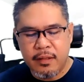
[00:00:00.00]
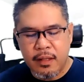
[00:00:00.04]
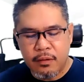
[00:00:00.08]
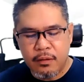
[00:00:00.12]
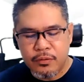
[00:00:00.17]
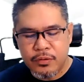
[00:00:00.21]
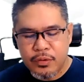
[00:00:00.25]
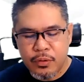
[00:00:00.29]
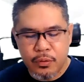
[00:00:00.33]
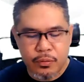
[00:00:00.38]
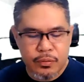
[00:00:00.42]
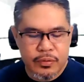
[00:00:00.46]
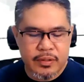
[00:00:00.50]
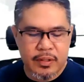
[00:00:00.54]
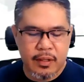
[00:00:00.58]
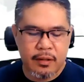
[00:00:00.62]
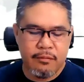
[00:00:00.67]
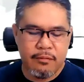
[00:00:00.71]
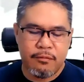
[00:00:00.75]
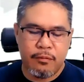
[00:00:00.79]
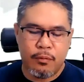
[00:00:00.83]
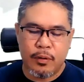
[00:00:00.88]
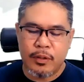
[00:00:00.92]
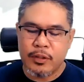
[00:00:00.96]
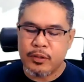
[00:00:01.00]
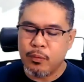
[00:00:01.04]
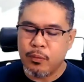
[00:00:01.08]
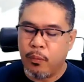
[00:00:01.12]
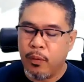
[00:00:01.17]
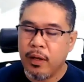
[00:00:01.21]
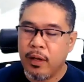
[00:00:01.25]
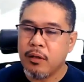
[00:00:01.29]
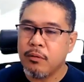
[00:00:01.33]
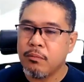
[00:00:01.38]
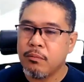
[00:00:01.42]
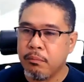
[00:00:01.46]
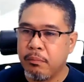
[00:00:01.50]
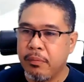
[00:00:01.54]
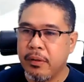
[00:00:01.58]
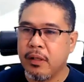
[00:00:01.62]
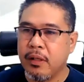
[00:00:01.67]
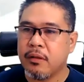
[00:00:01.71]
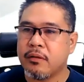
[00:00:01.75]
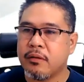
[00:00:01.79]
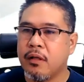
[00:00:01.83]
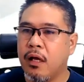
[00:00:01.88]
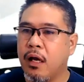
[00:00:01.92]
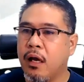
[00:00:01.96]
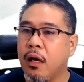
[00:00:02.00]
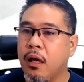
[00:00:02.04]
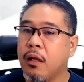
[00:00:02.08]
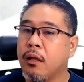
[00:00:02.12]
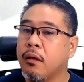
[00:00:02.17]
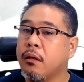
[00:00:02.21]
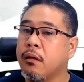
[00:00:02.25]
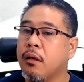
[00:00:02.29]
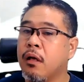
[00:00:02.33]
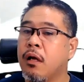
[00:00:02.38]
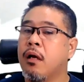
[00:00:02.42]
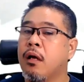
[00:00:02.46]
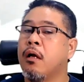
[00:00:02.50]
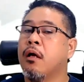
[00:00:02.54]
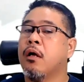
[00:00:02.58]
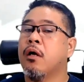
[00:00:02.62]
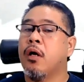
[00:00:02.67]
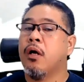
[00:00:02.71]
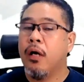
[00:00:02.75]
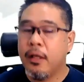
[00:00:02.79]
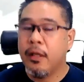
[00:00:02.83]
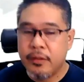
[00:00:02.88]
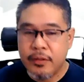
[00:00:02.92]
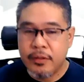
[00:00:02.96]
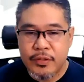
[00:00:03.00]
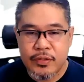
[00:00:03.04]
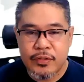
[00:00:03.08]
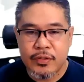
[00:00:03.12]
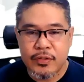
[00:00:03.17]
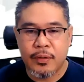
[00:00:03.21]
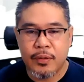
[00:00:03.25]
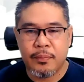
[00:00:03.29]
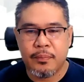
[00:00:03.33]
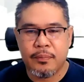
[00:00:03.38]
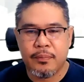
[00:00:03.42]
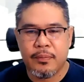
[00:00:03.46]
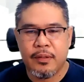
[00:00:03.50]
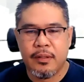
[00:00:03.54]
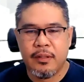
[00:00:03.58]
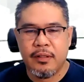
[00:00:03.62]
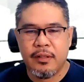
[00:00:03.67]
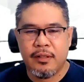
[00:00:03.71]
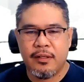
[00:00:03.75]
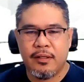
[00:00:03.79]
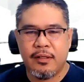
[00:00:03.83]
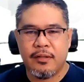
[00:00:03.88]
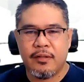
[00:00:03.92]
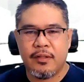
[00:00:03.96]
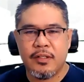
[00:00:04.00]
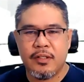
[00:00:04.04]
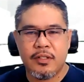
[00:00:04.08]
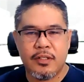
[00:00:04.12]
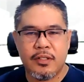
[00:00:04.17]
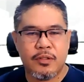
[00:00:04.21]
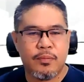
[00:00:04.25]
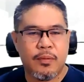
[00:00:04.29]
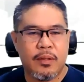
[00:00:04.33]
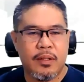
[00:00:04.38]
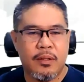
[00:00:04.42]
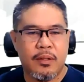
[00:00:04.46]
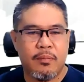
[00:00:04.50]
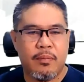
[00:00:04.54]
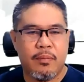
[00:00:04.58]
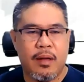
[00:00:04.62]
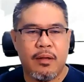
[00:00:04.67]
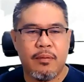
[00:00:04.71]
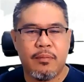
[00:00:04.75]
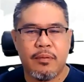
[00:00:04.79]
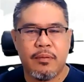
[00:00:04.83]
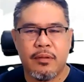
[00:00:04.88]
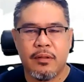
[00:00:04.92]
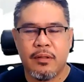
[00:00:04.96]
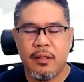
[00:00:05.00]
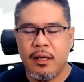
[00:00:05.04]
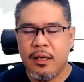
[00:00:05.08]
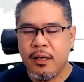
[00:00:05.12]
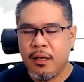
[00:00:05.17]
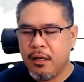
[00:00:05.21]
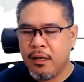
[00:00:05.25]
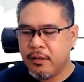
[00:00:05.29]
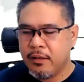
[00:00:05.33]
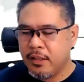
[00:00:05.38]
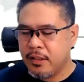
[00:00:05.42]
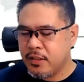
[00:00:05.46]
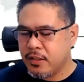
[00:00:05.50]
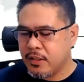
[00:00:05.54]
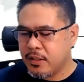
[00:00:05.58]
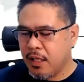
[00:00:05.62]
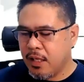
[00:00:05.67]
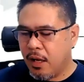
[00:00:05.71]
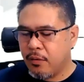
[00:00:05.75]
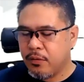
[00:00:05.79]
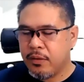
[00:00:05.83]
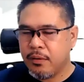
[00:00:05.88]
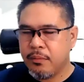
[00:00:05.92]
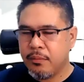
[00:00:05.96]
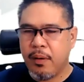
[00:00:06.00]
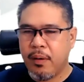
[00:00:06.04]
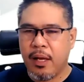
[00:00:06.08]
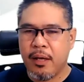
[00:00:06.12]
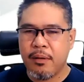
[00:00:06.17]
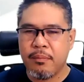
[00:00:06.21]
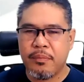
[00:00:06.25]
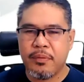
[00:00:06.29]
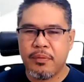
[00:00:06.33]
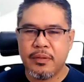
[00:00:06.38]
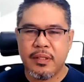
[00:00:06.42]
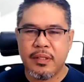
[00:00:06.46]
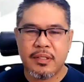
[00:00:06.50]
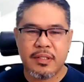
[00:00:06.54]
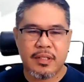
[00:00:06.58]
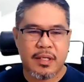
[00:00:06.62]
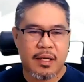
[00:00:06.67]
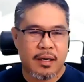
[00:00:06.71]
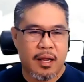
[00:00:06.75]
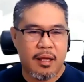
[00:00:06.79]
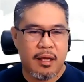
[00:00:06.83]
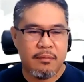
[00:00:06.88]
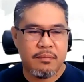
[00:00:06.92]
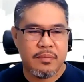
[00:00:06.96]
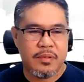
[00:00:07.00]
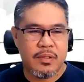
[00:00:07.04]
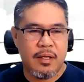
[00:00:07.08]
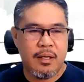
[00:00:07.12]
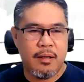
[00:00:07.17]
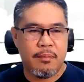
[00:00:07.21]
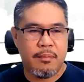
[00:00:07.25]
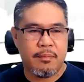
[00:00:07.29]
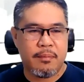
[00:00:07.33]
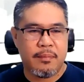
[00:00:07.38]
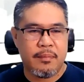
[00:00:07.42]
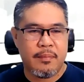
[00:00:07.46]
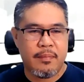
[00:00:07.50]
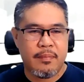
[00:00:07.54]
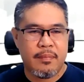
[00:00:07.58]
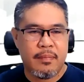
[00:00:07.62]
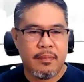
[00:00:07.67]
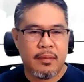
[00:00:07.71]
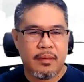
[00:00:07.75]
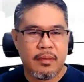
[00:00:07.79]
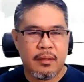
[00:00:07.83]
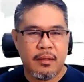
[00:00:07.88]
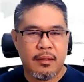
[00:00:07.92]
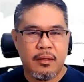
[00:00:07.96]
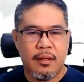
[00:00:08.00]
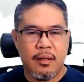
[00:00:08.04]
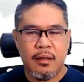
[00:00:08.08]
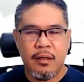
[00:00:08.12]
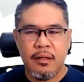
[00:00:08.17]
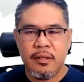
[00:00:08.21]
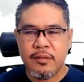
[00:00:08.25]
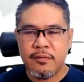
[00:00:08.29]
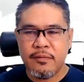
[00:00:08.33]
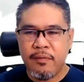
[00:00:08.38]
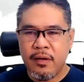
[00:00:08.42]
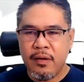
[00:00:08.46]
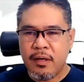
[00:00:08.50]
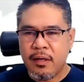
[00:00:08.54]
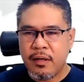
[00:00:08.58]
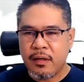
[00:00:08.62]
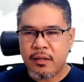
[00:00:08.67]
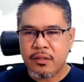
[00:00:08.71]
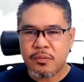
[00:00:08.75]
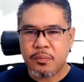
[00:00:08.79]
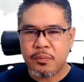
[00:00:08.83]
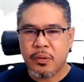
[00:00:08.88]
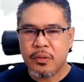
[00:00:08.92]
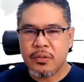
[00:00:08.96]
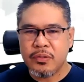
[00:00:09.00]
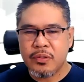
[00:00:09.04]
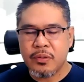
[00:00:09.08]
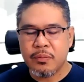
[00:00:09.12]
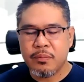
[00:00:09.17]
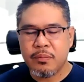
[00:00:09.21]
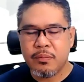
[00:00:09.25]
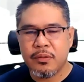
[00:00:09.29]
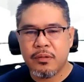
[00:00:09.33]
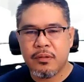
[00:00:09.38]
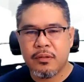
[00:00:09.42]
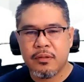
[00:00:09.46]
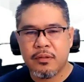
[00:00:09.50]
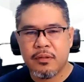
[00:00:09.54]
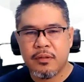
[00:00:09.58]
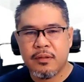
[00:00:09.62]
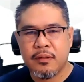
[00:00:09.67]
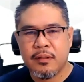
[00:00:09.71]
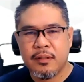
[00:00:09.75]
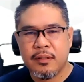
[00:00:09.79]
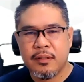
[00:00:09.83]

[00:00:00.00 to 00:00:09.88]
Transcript: Now Joseph was well built and handsome. And this is how the Bible describes him. And he's very responsible.